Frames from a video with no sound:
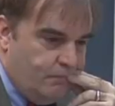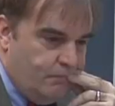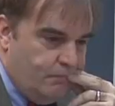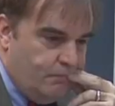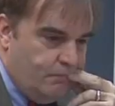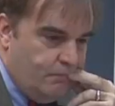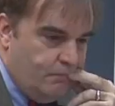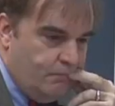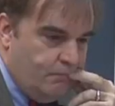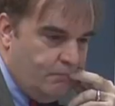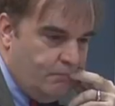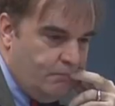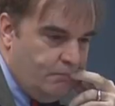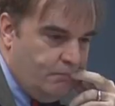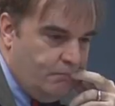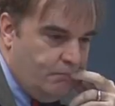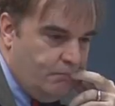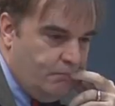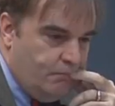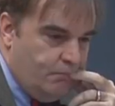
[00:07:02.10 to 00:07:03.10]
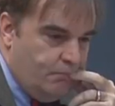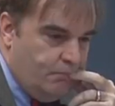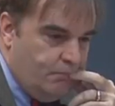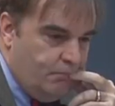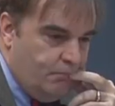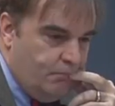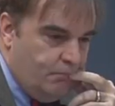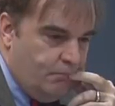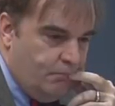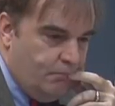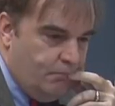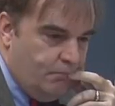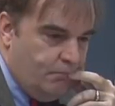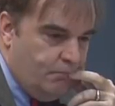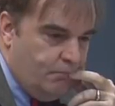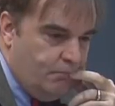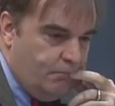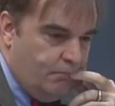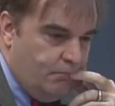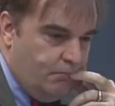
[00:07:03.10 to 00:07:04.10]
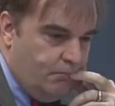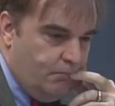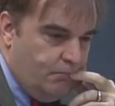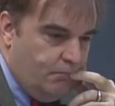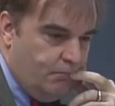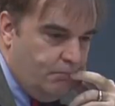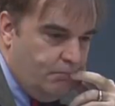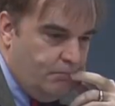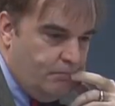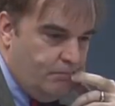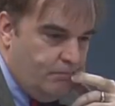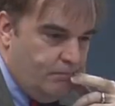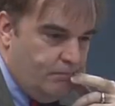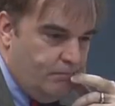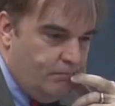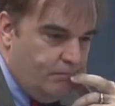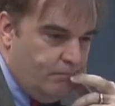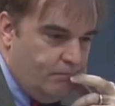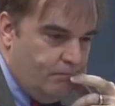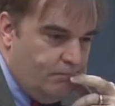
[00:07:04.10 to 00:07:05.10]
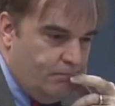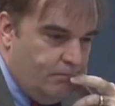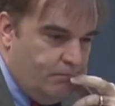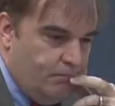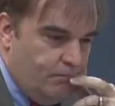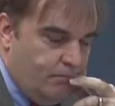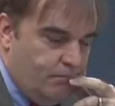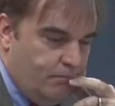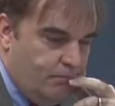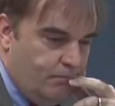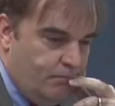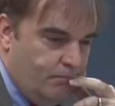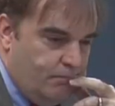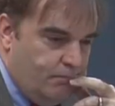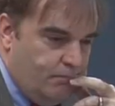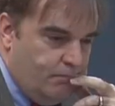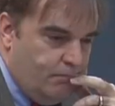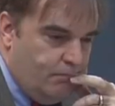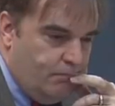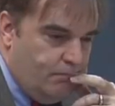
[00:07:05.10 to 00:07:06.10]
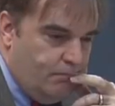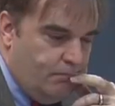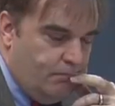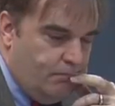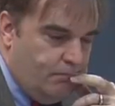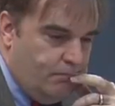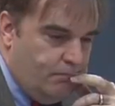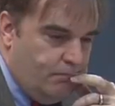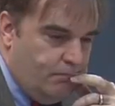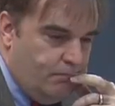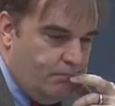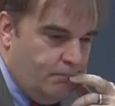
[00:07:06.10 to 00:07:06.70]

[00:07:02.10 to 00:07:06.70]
The person shown says nothing.